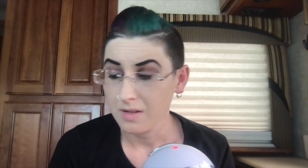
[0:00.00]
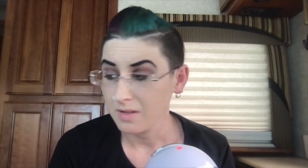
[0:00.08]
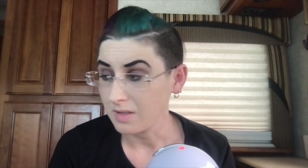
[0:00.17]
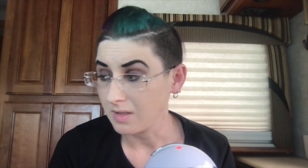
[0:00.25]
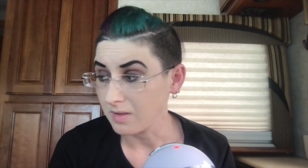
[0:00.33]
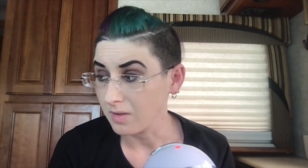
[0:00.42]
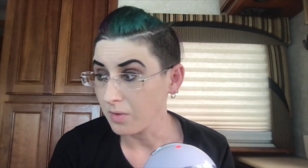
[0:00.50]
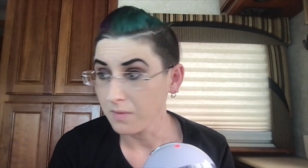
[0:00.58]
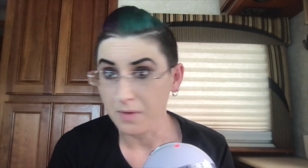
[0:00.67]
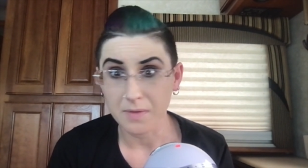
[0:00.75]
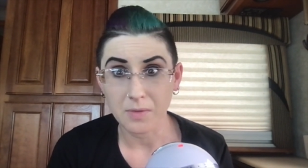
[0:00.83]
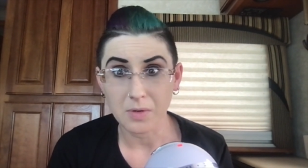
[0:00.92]
huh,
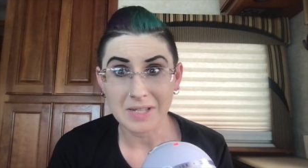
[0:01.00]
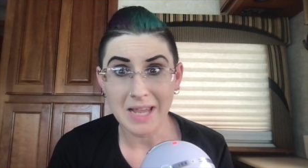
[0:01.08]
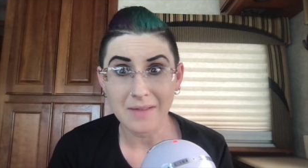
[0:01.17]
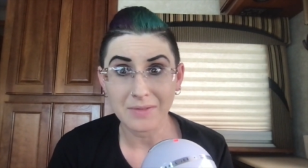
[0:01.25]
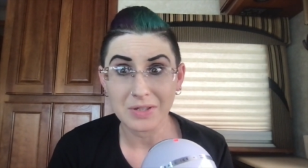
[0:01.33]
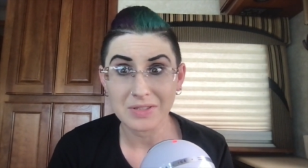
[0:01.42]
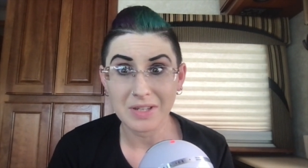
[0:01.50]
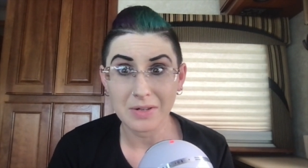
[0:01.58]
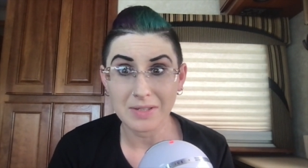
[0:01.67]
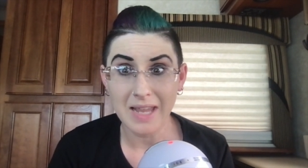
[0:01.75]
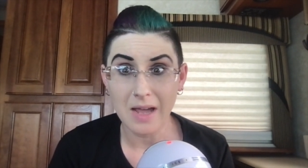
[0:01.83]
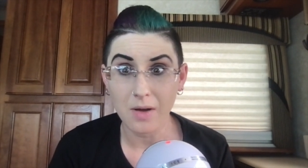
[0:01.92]
over four and a half years ago
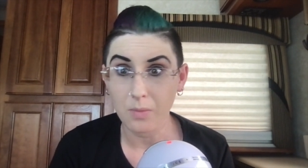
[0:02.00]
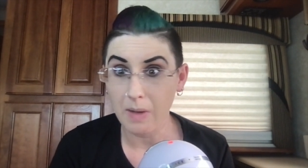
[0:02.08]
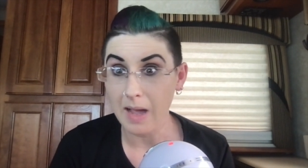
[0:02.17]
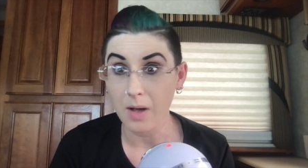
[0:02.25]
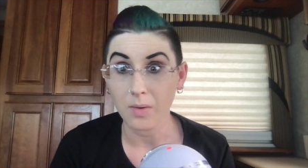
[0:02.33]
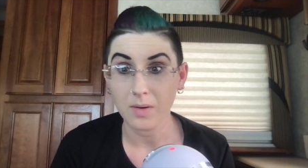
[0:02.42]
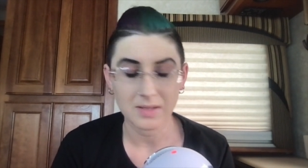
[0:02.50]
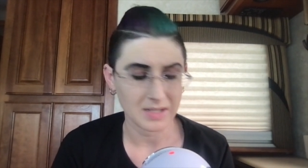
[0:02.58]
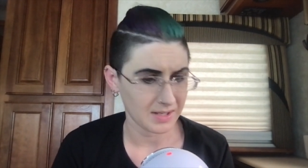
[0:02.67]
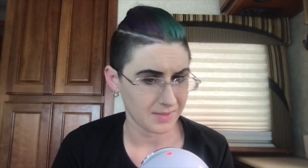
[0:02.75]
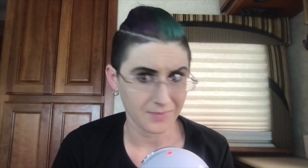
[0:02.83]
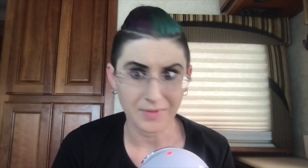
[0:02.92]
now. Wow,
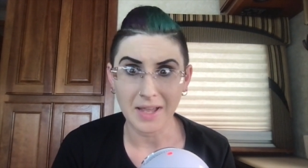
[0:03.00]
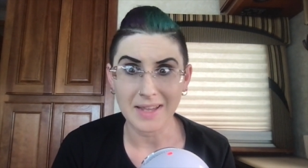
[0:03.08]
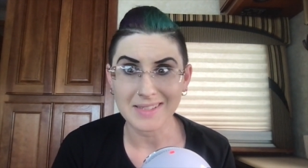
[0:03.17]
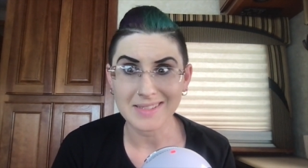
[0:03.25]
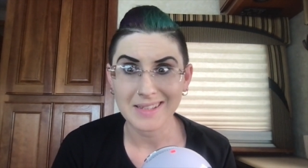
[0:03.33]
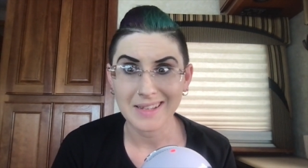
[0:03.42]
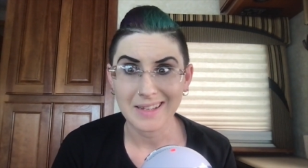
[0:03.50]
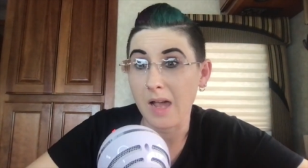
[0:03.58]
time flies.